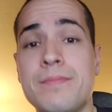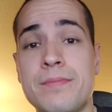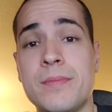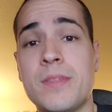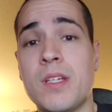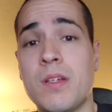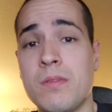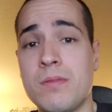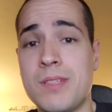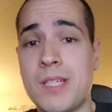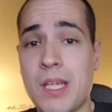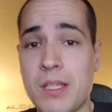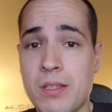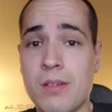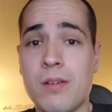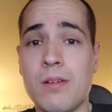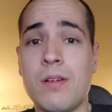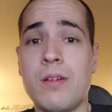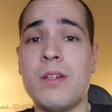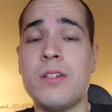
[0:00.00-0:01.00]
So Death
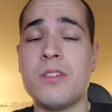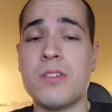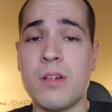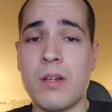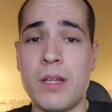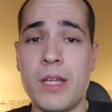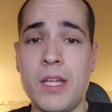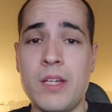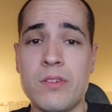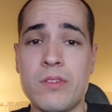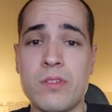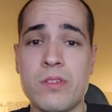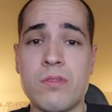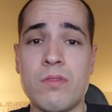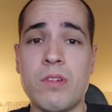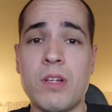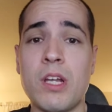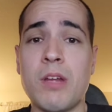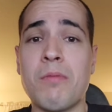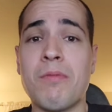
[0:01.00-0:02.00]
Guard and Dark Angels are
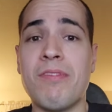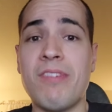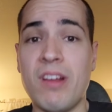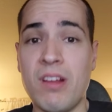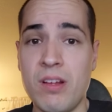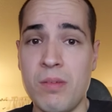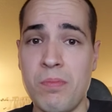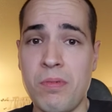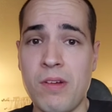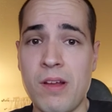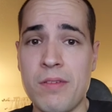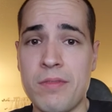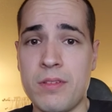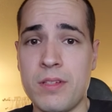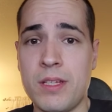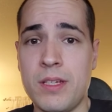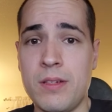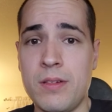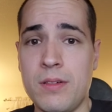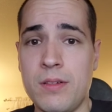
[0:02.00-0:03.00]
very, very
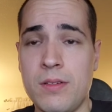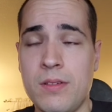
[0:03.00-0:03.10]
prevalent.